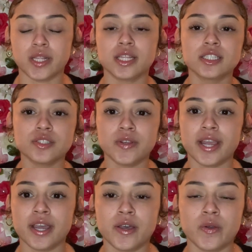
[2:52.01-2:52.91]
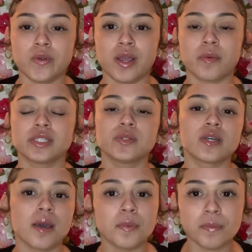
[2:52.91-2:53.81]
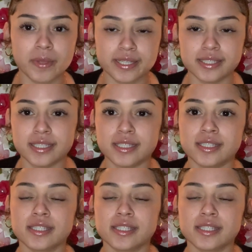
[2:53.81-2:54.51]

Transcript: I looked around, I went to a couple places,